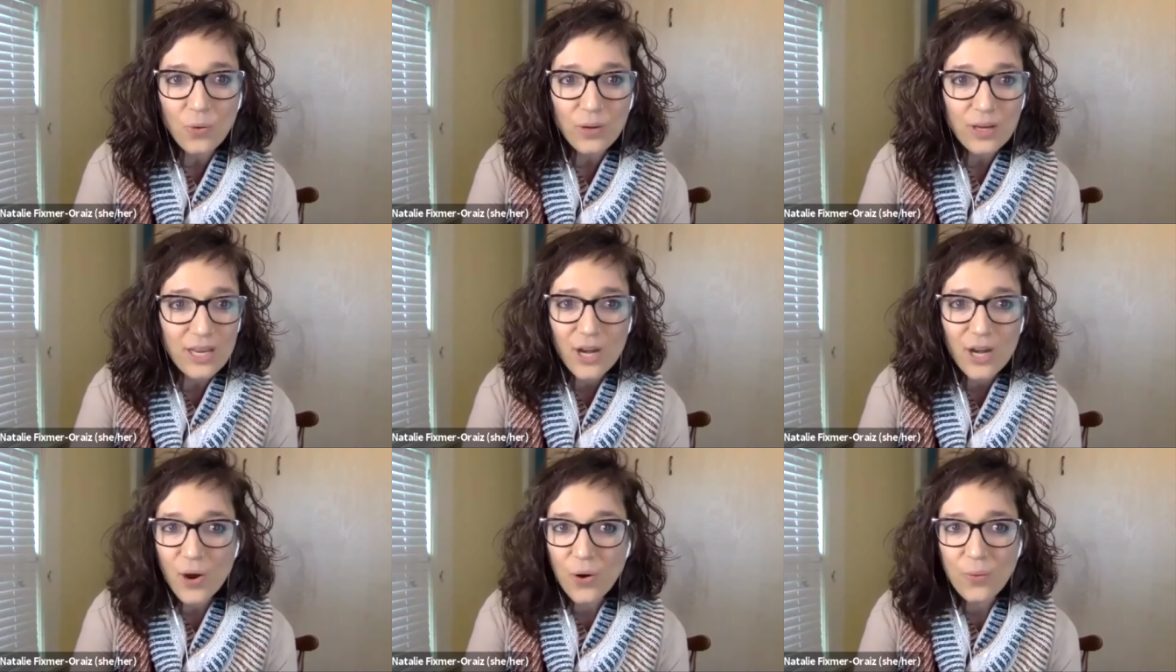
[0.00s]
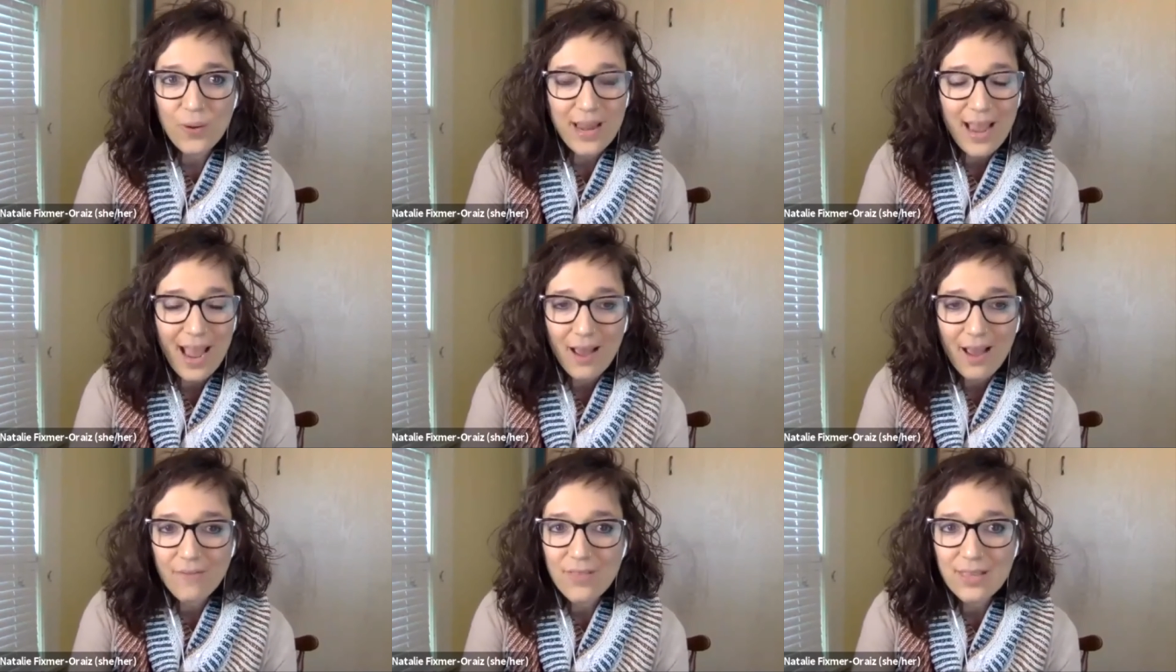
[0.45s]
you know, we
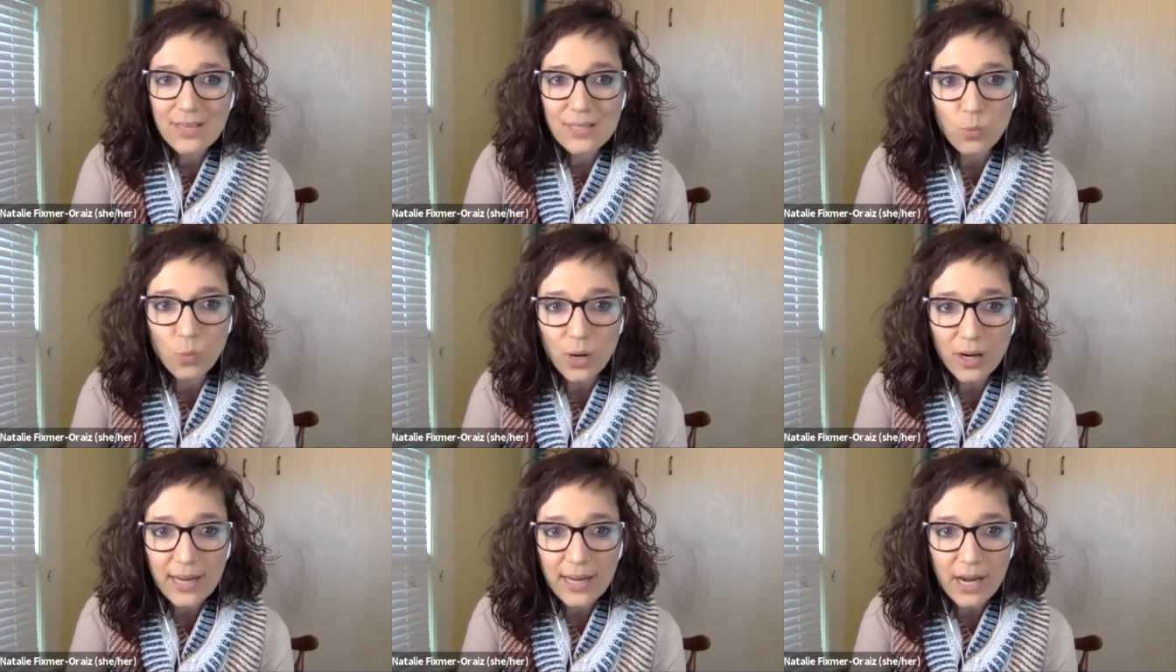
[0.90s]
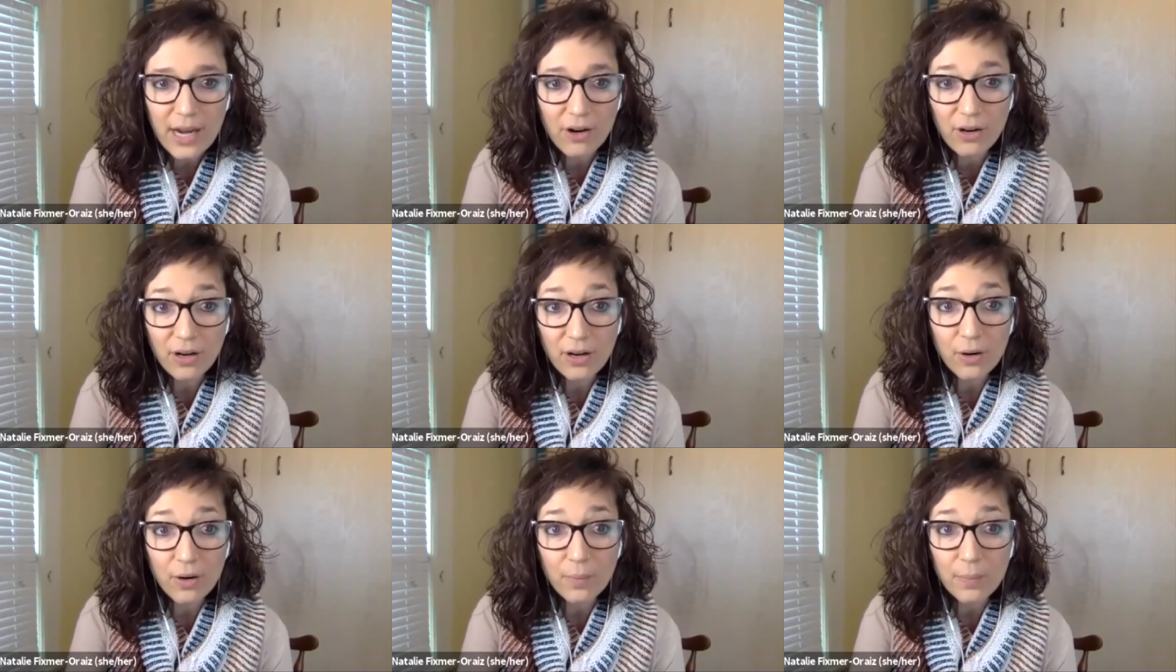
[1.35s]
have this working
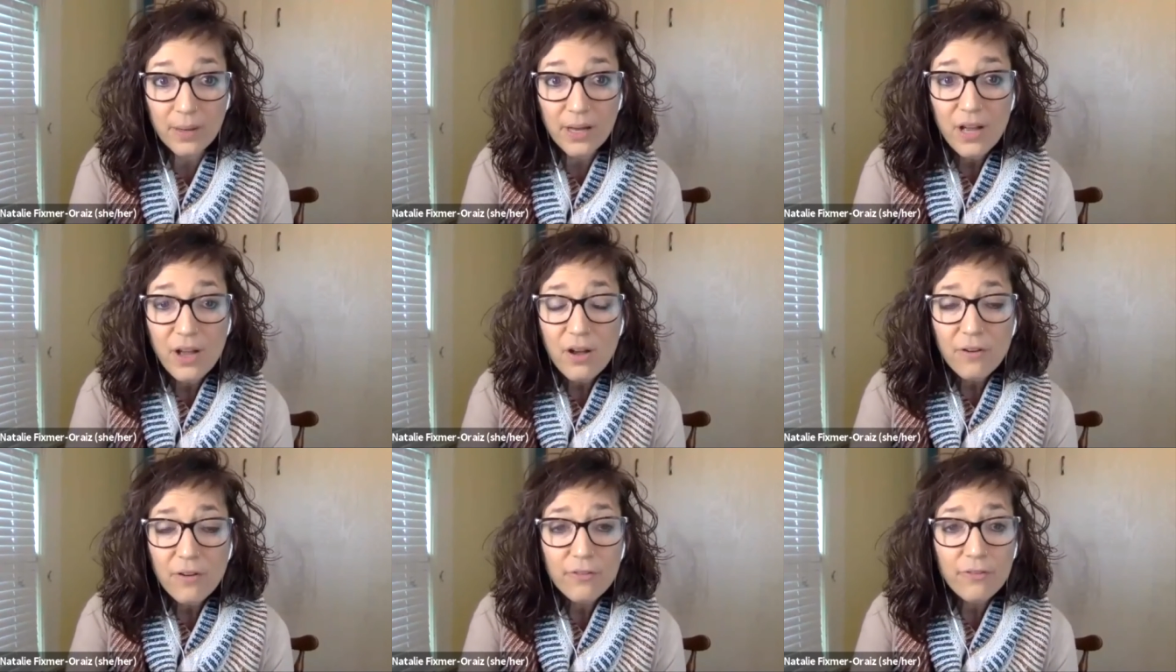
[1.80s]
group